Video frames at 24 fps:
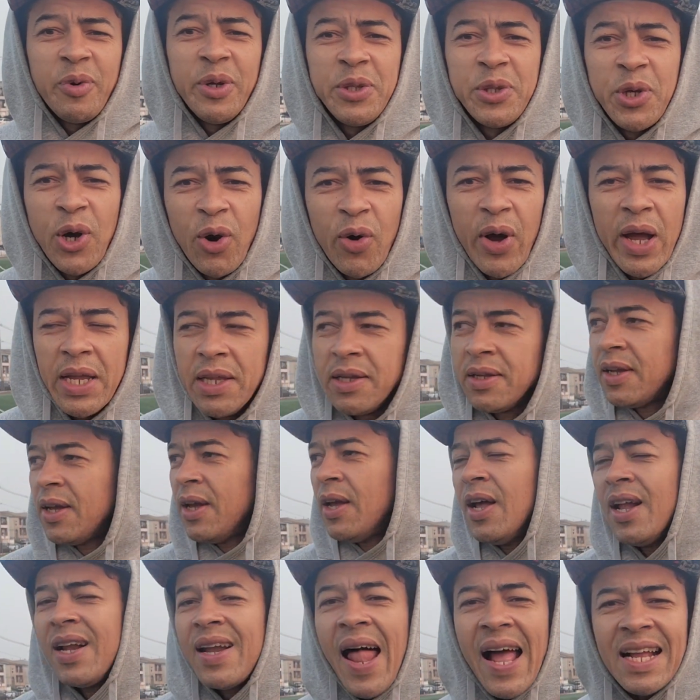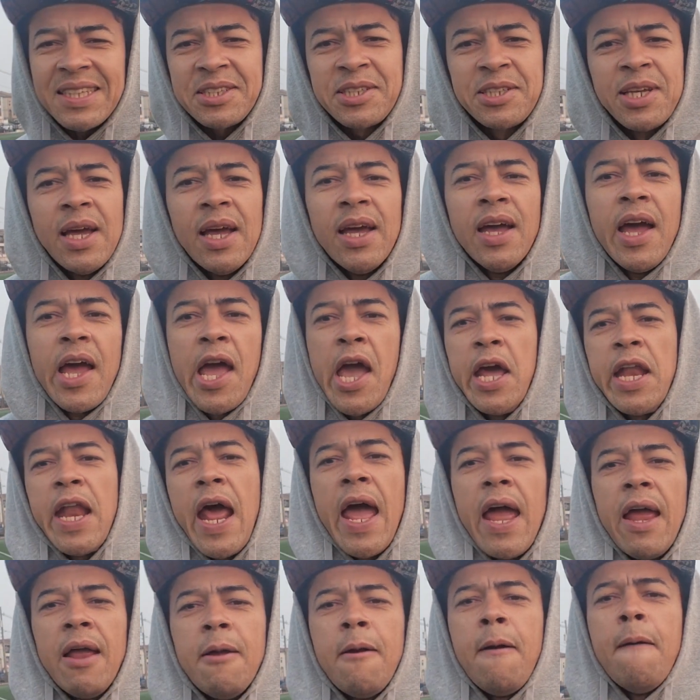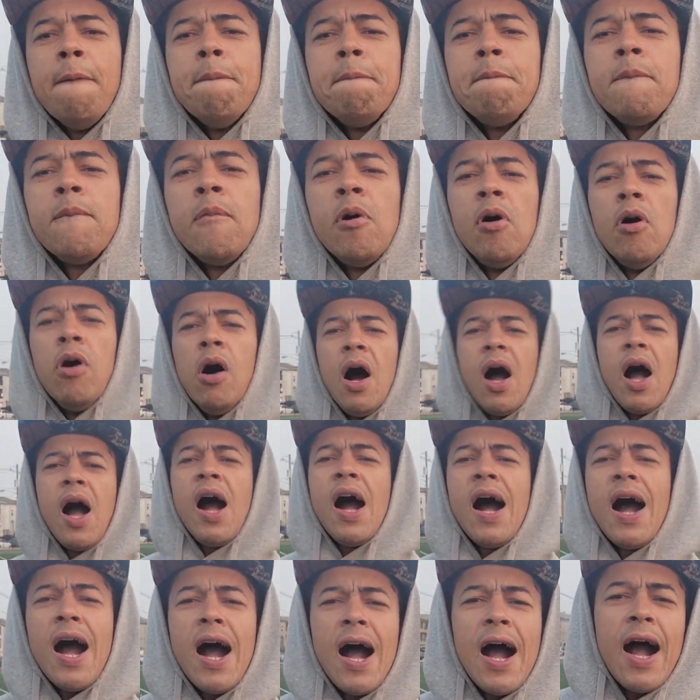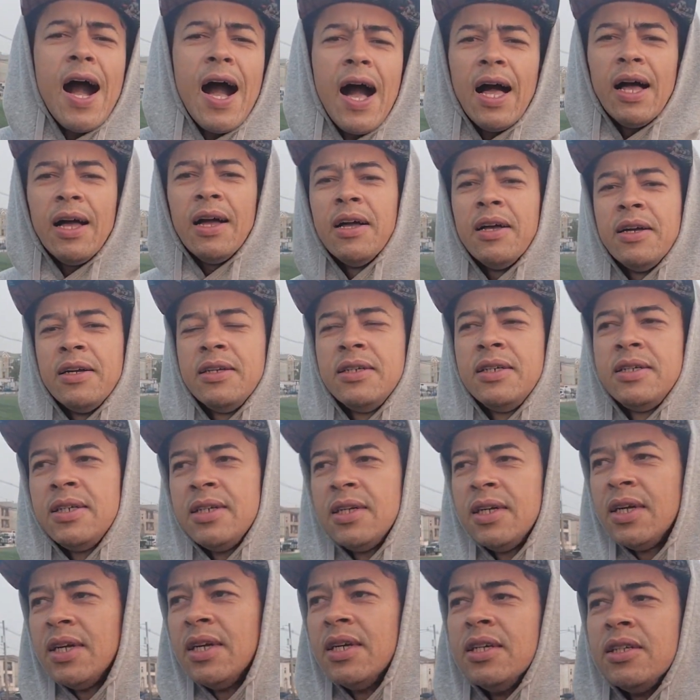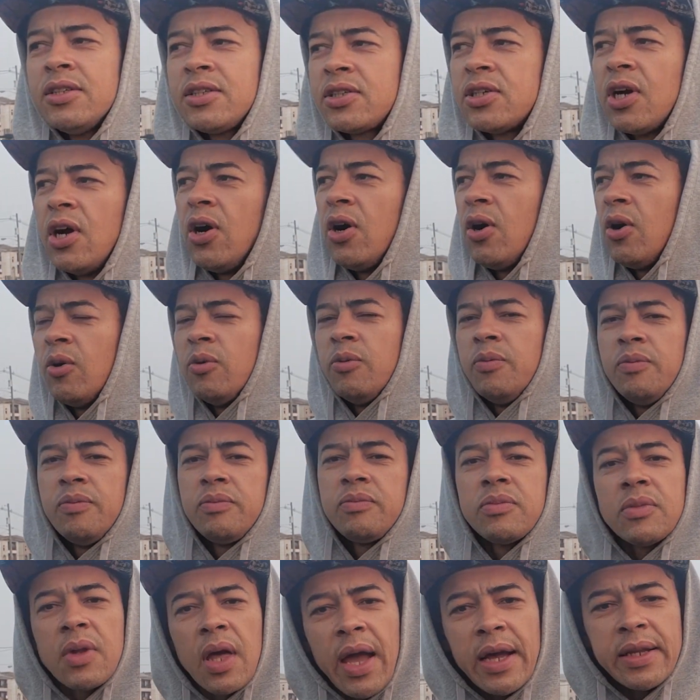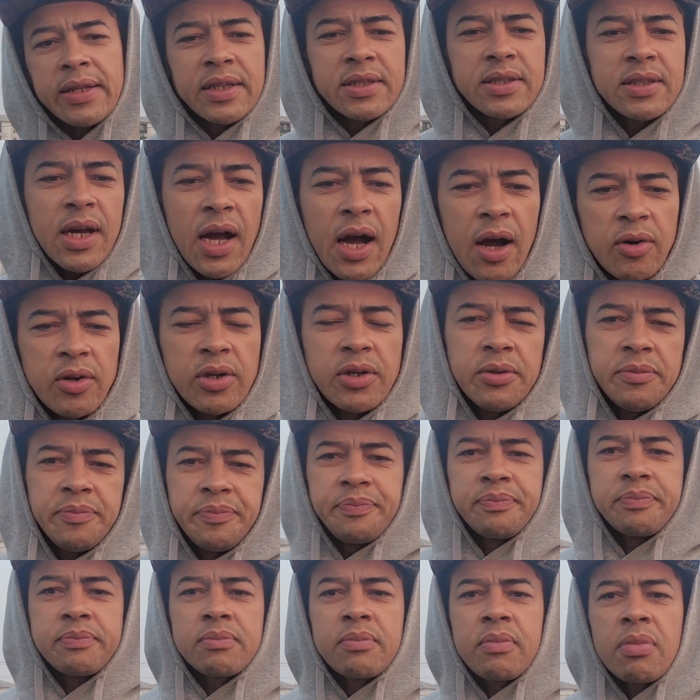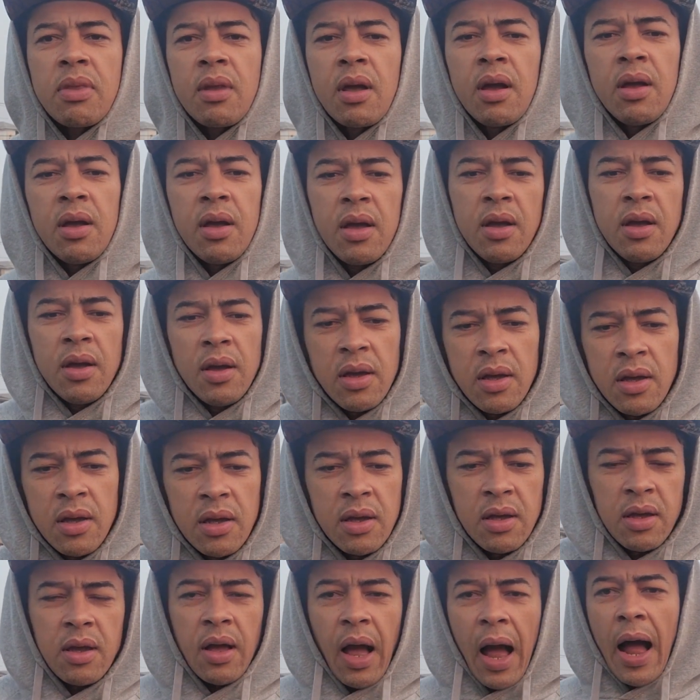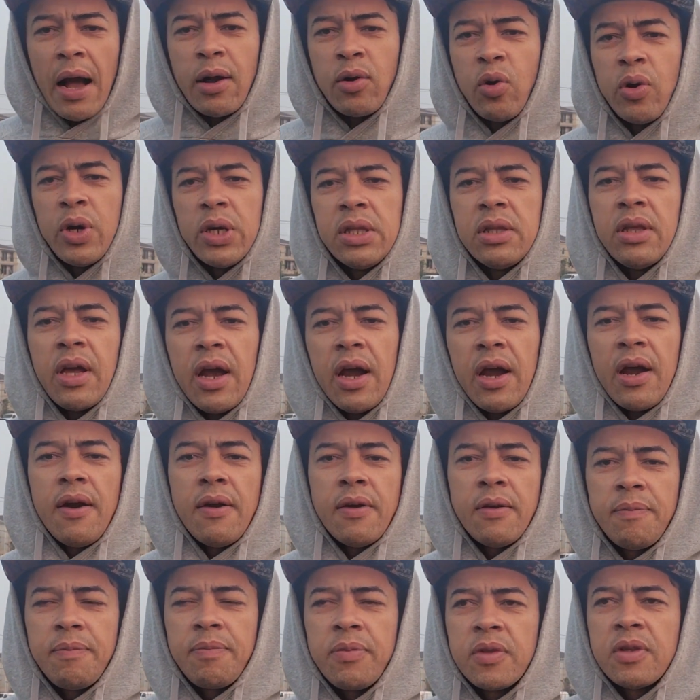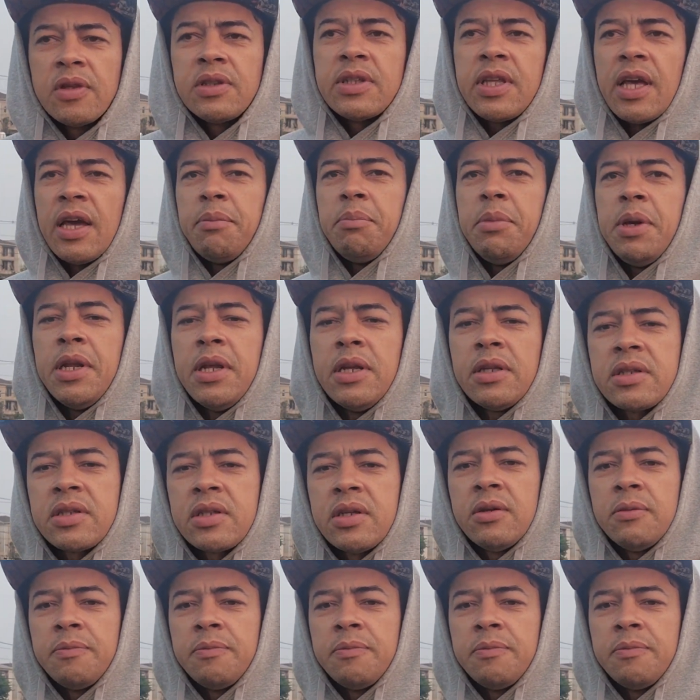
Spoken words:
do it. Let's hit it! Ah! So at the sauna, I go in there, 10 minutes,